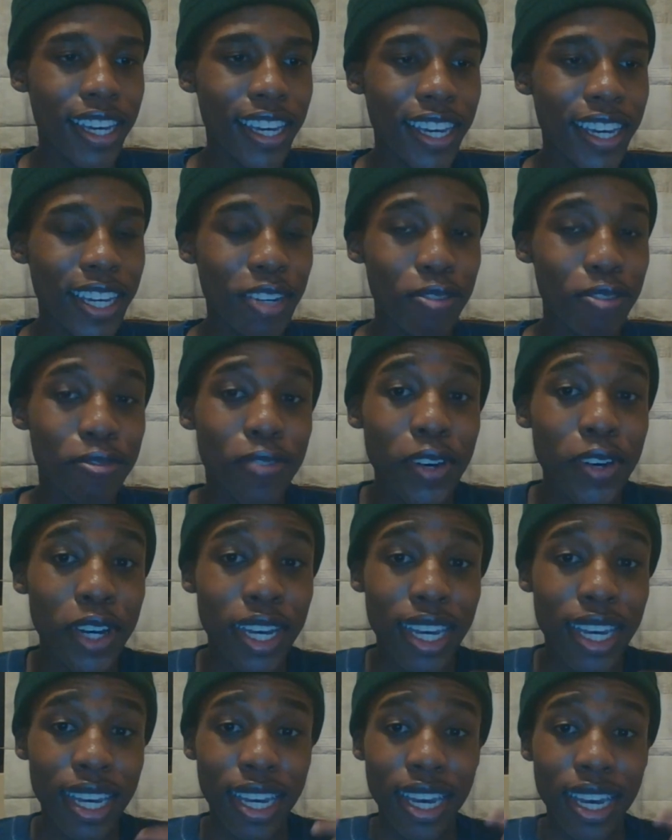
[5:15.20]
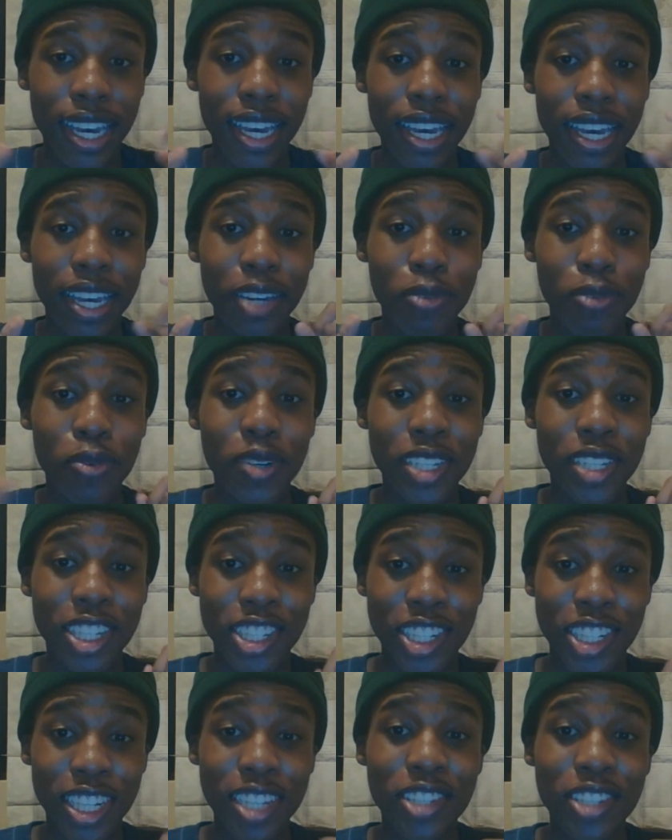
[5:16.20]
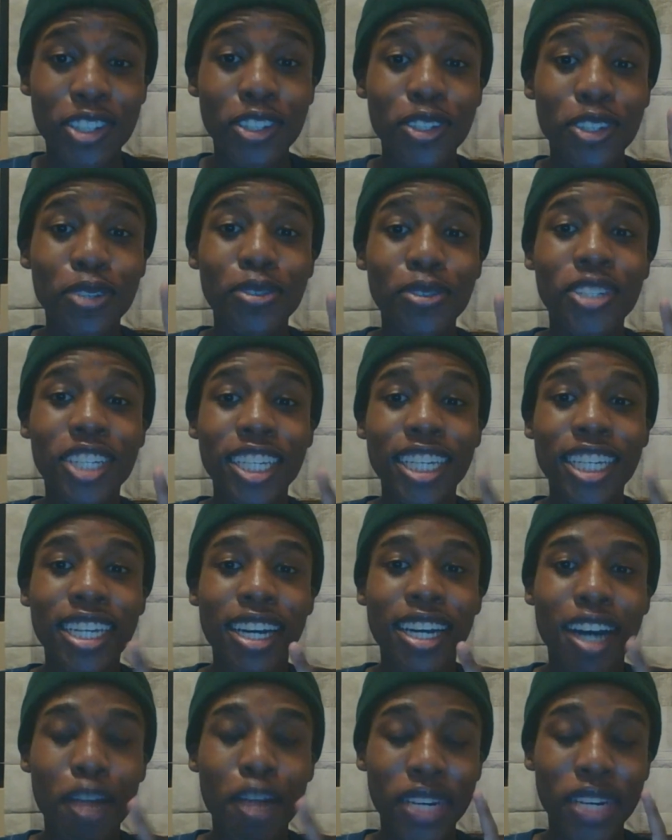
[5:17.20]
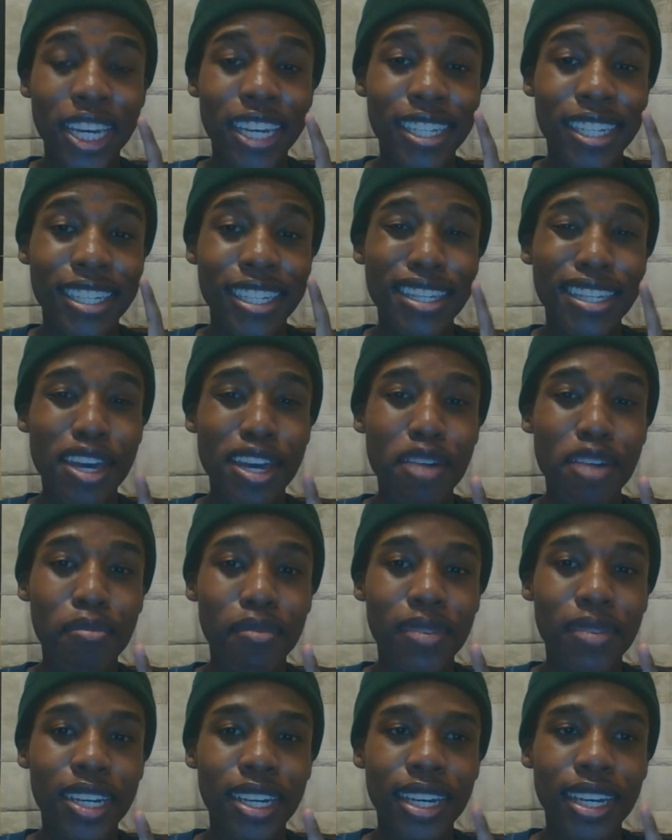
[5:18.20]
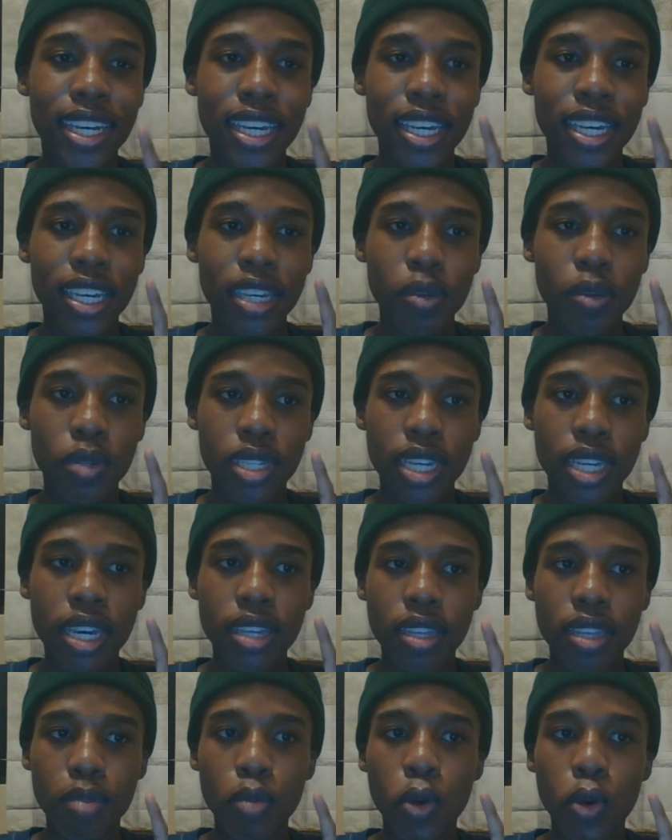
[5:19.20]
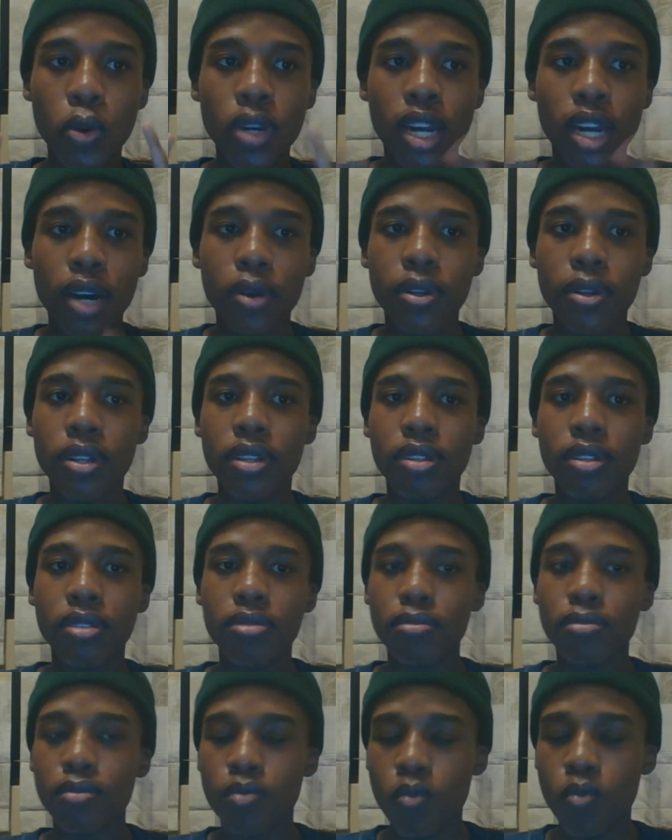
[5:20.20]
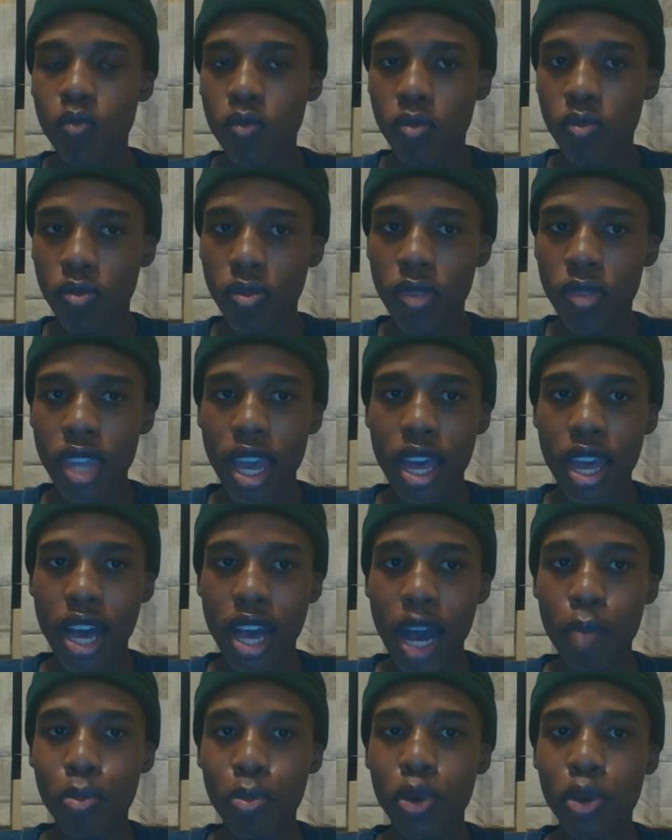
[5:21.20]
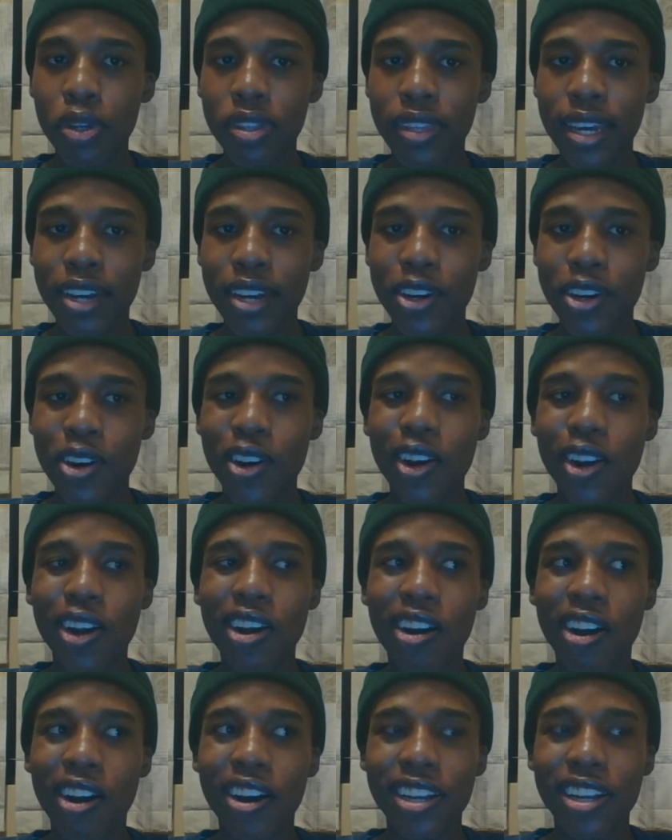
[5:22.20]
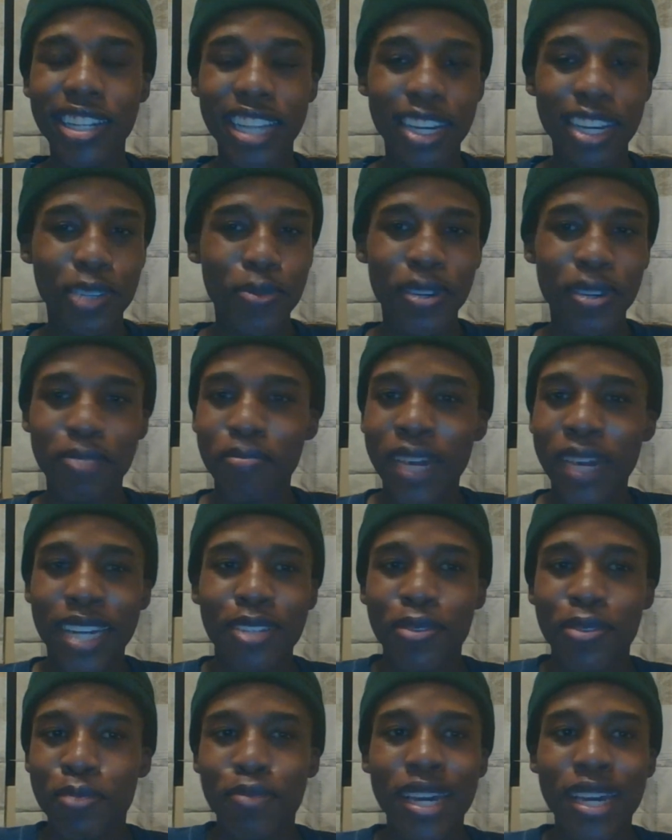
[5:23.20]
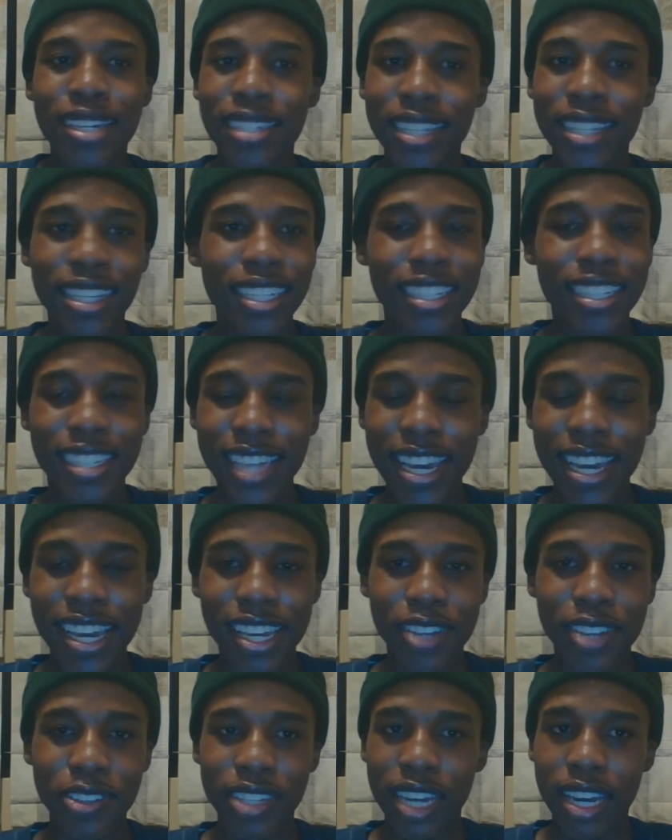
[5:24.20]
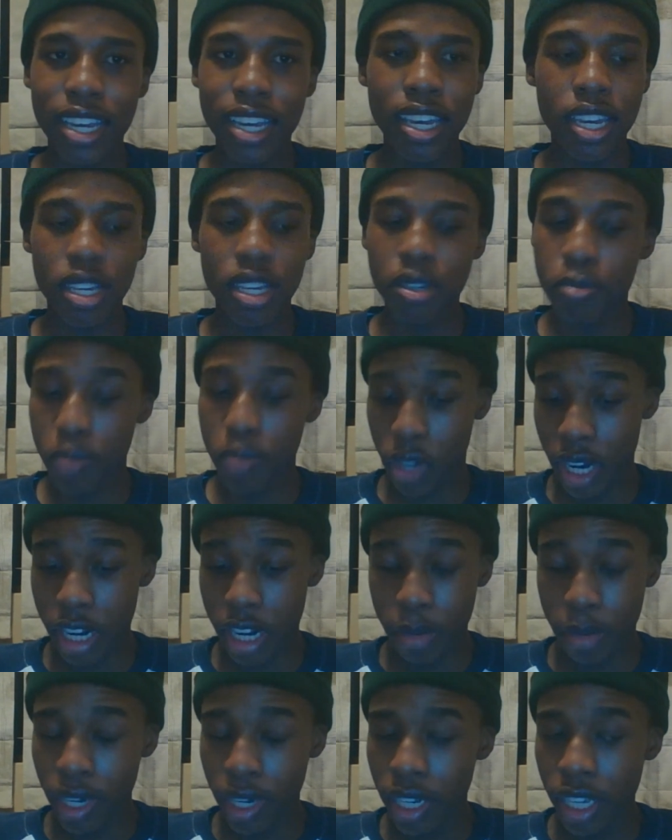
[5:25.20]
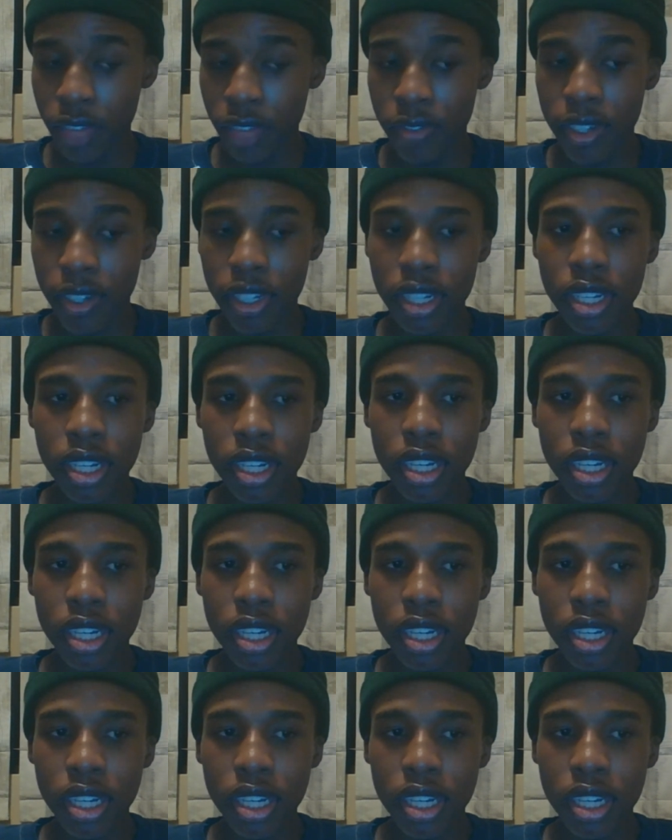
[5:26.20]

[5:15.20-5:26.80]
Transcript: if it was just Yuji up against them, he would take them all out. I put that on God. That's what Mant was basically saying. He was like, hey, gotta believe it.